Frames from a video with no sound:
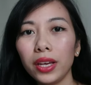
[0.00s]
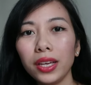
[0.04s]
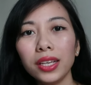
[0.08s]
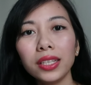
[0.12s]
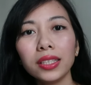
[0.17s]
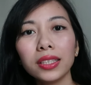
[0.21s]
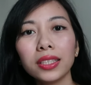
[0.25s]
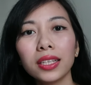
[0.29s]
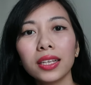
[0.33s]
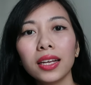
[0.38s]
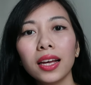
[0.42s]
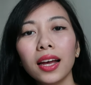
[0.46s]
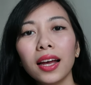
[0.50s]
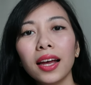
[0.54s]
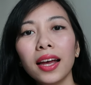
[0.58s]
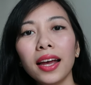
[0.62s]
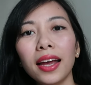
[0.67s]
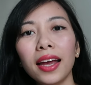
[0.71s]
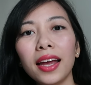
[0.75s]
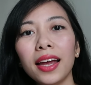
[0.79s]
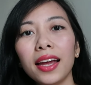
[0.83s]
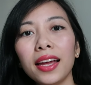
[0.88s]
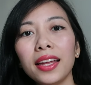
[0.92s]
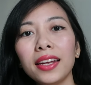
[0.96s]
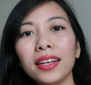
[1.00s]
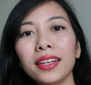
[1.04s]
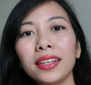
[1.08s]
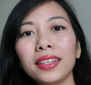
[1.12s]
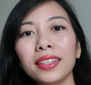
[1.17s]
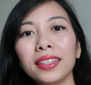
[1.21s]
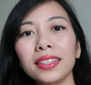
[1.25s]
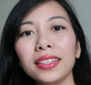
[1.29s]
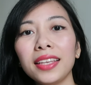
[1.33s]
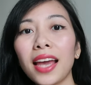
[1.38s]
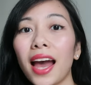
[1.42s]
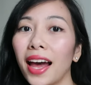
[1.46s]
eat,
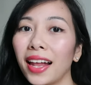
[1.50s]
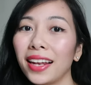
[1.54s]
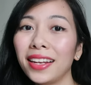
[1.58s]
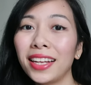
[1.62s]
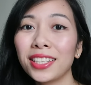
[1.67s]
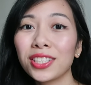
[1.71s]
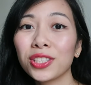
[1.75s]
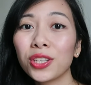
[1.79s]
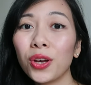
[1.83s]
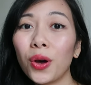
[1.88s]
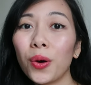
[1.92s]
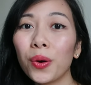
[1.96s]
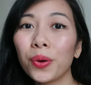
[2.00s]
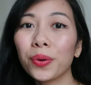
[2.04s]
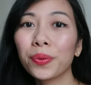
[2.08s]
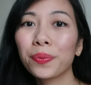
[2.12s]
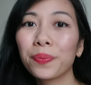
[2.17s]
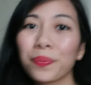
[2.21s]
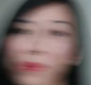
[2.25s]
and yeah, let's go!